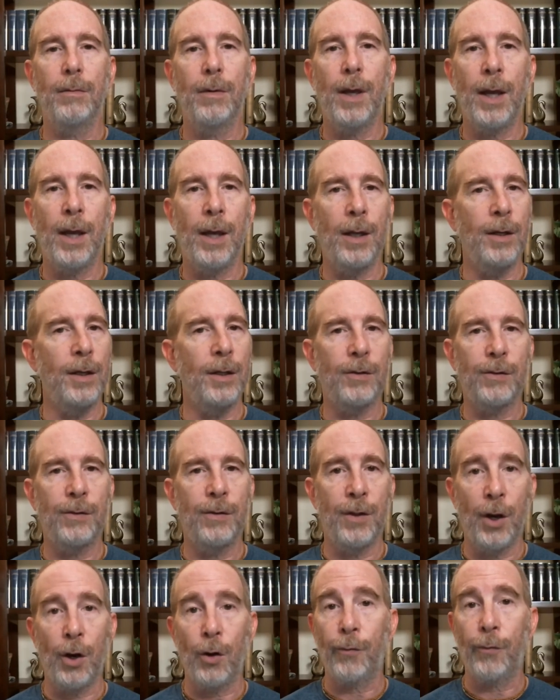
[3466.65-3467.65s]
and it's
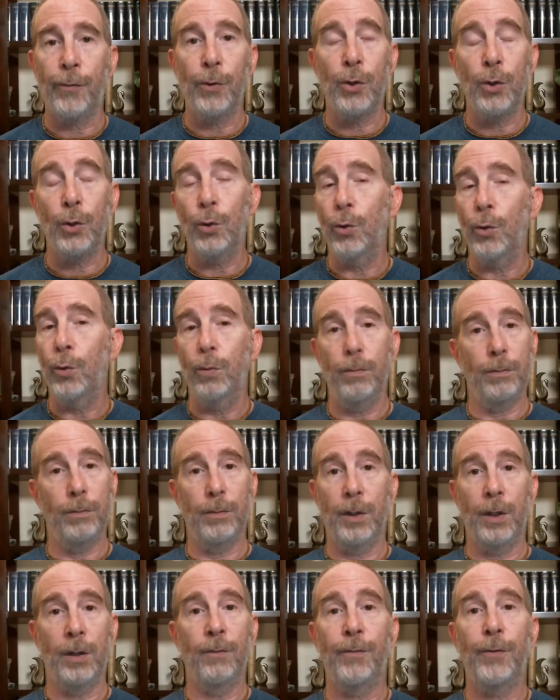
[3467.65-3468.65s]
there for you
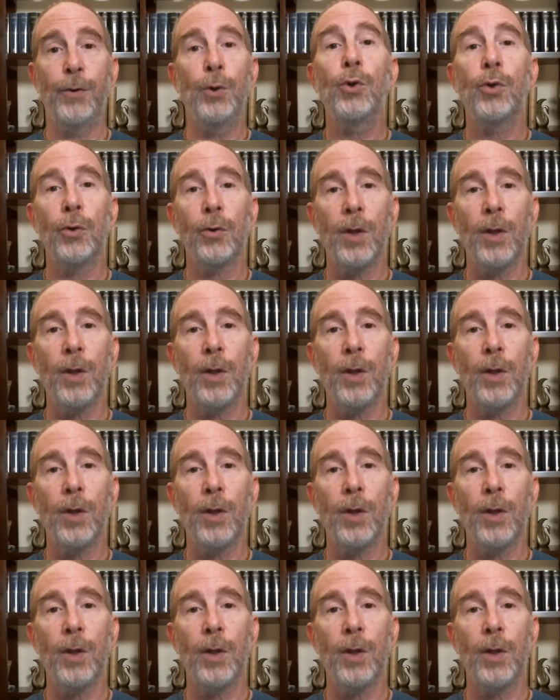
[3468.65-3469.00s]
in future